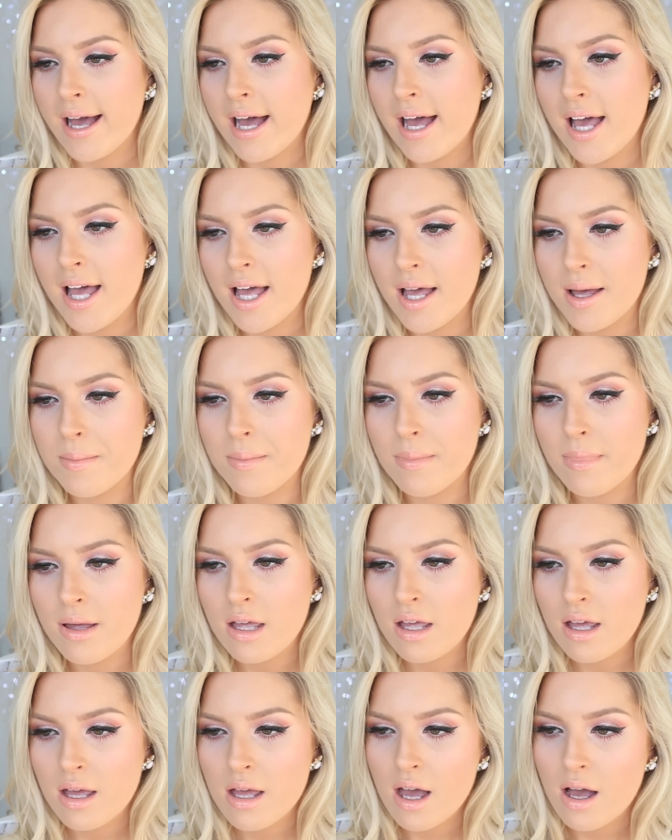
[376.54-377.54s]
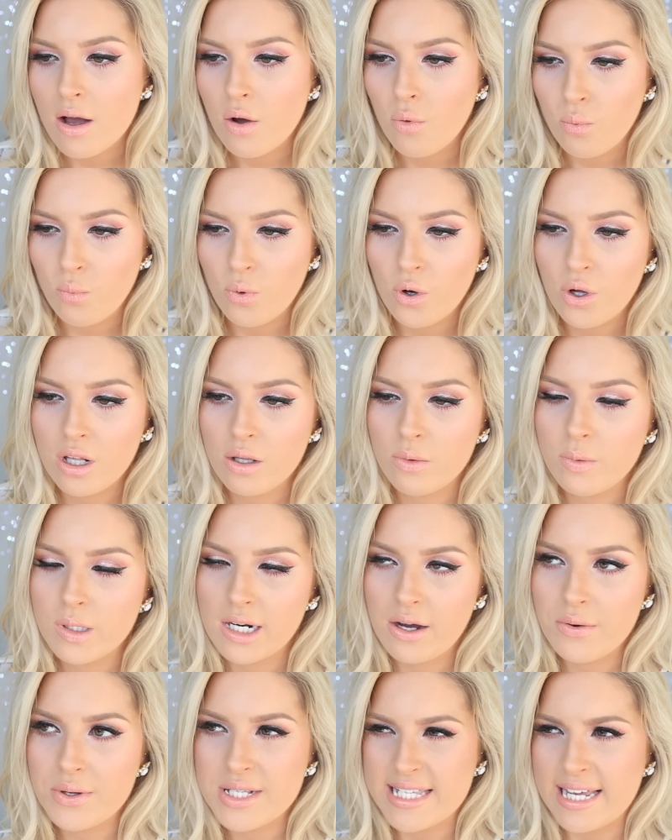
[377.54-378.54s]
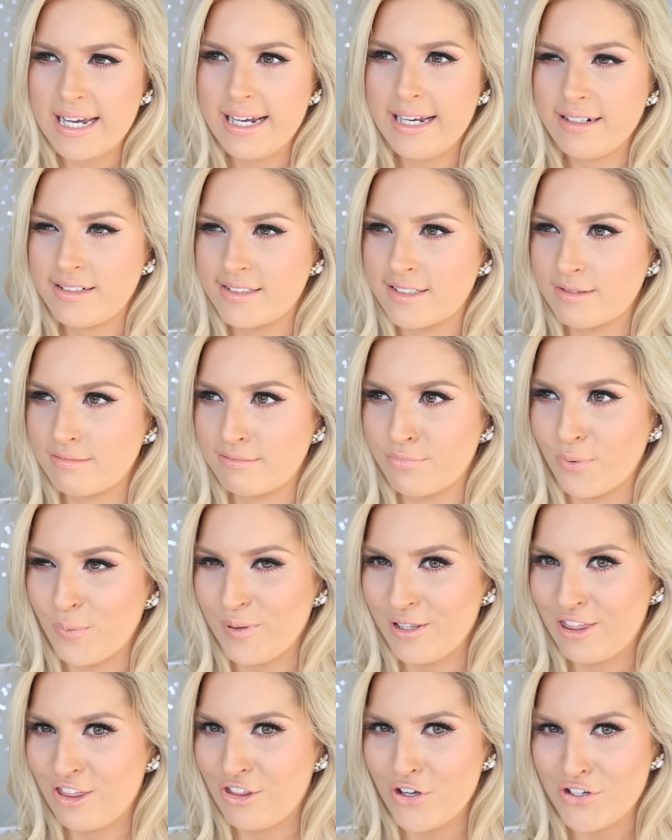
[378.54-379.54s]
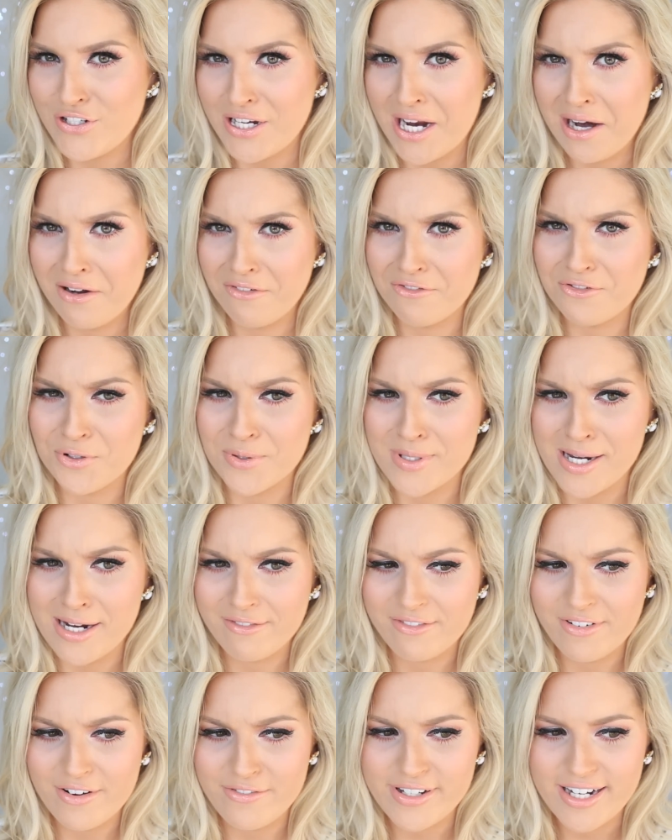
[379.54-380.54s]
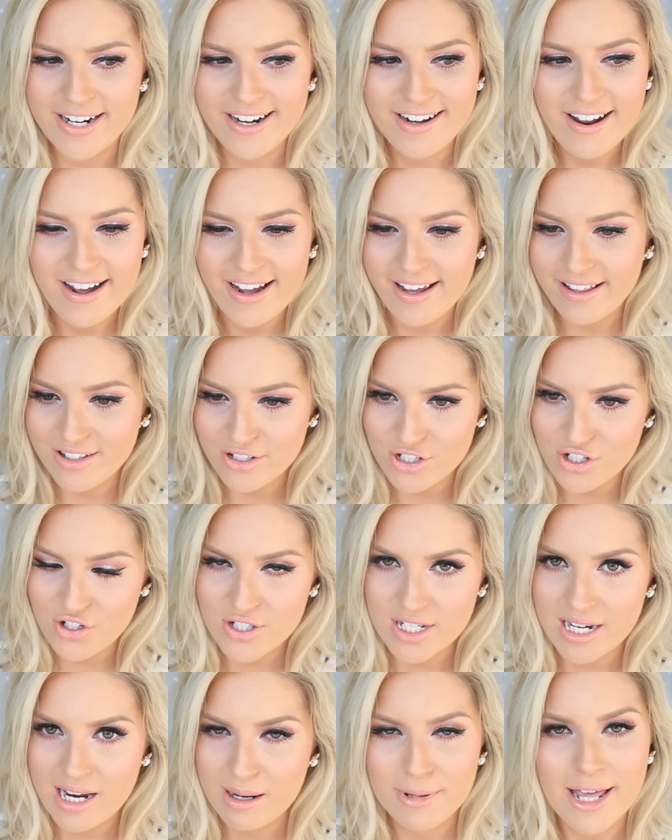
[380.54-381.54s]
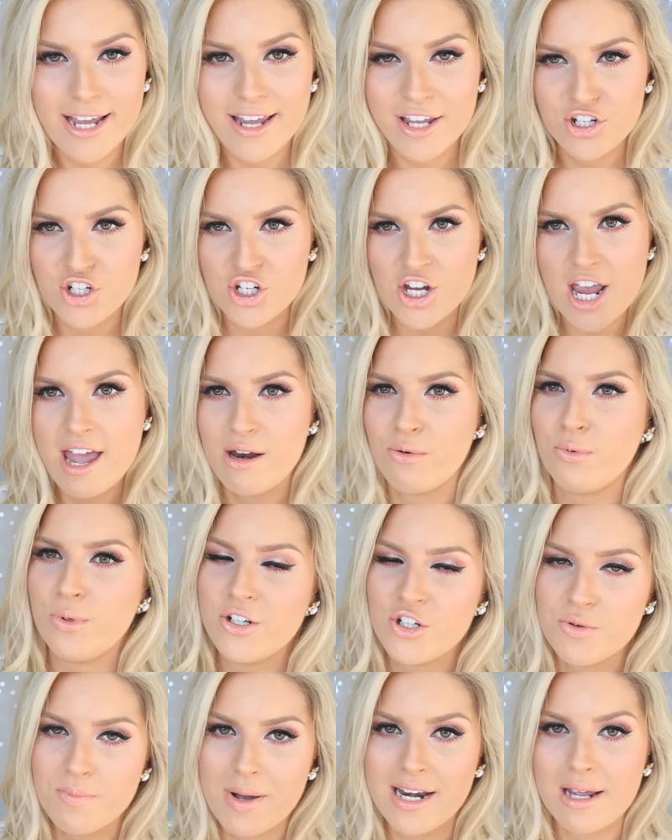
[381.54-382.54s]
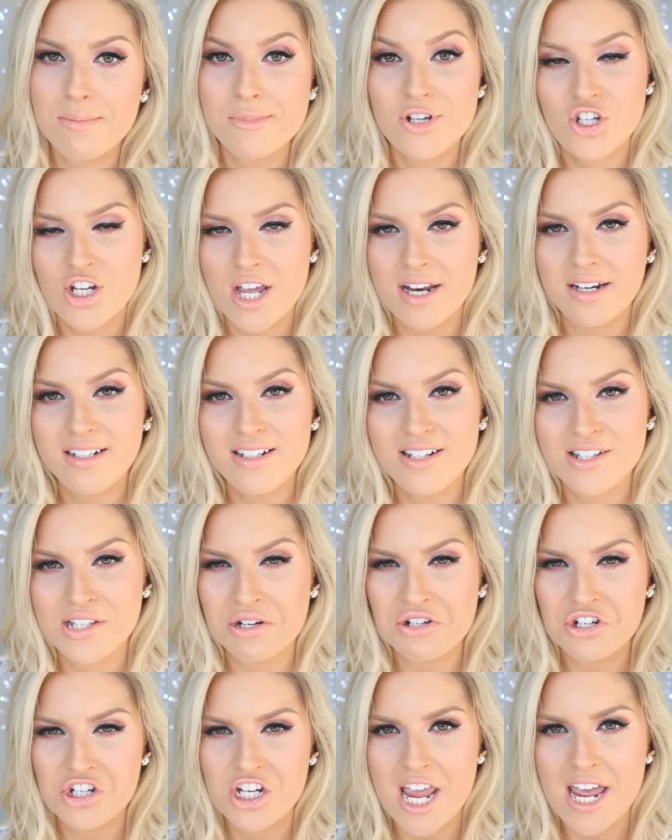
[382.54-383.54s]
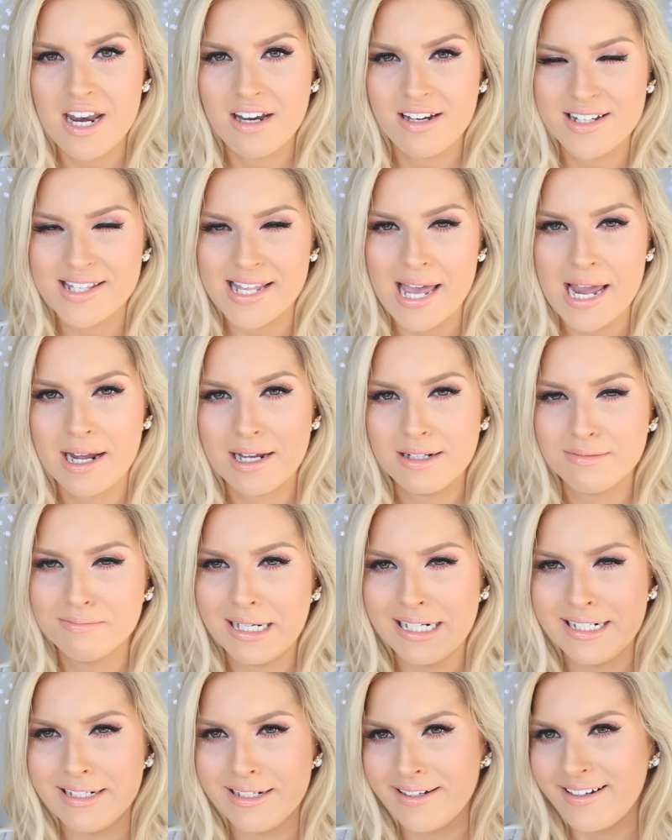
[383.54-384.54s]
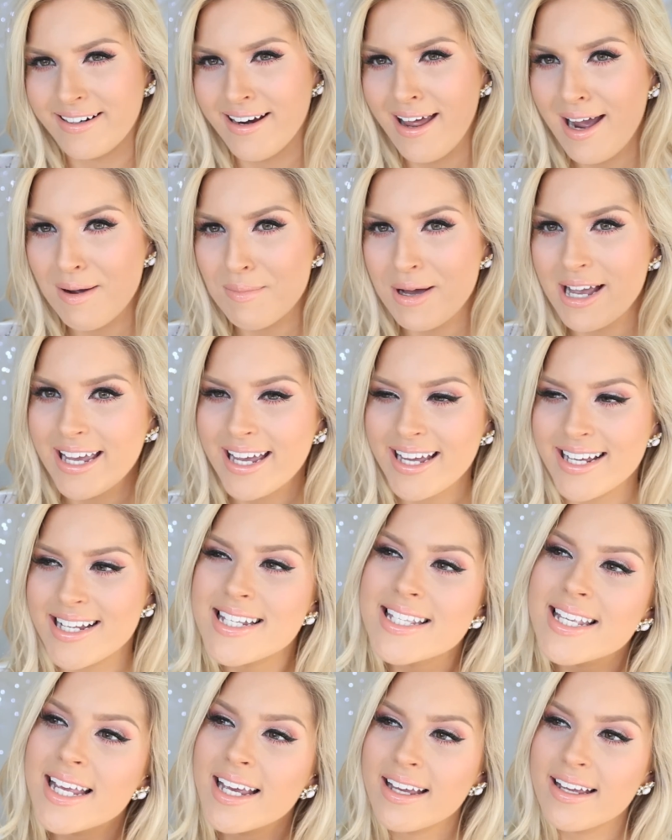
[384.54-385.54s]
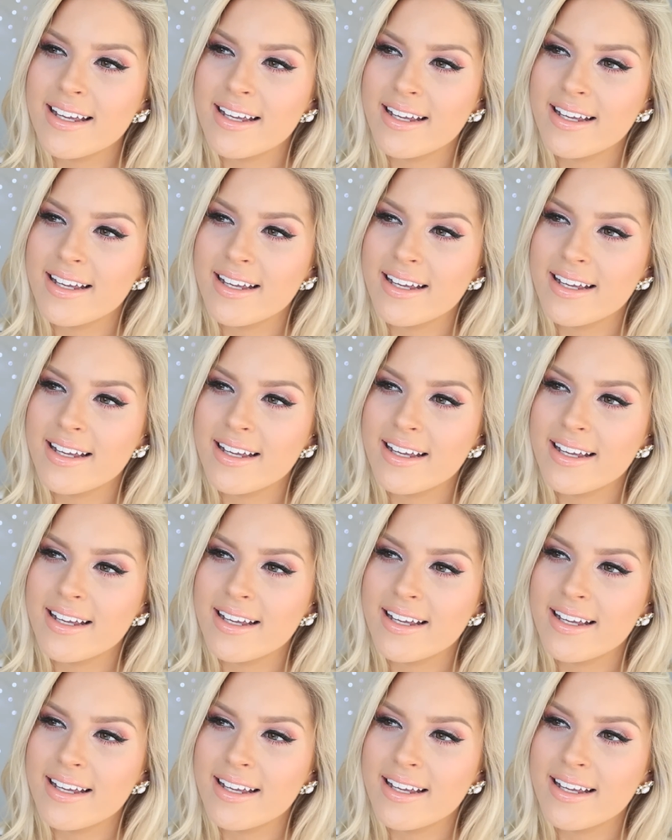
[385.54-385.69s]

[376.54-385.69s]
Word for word: Well, when I was like probably 13, 14, 15, I had this username like Shan, which my name is Shannon, so Shan is like my nickname, I guess.